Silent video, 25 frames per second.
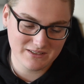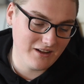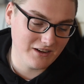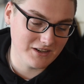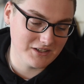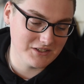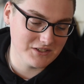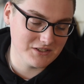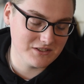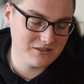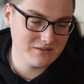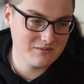I
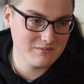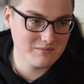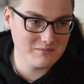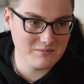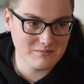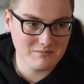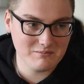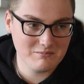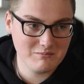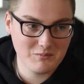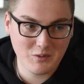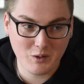can just
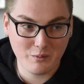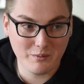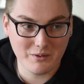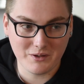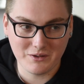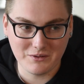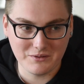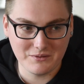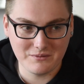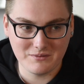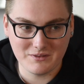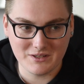pop it
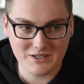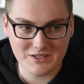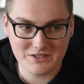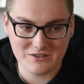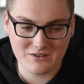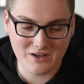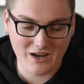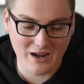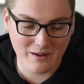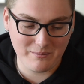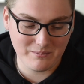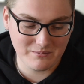on a
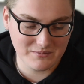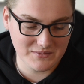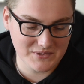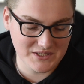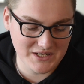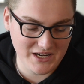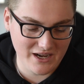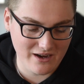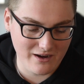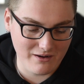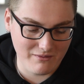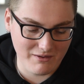strap and
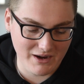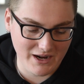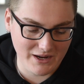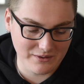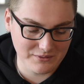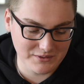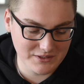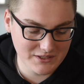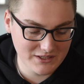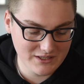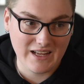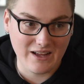just carry it
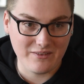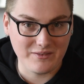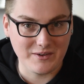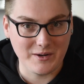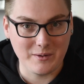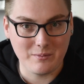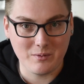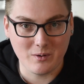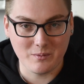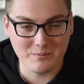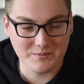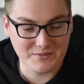around, have
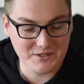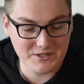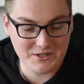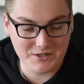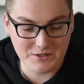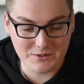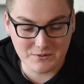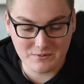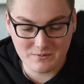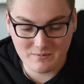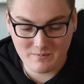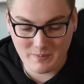no problems at
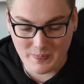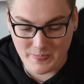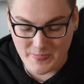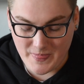all.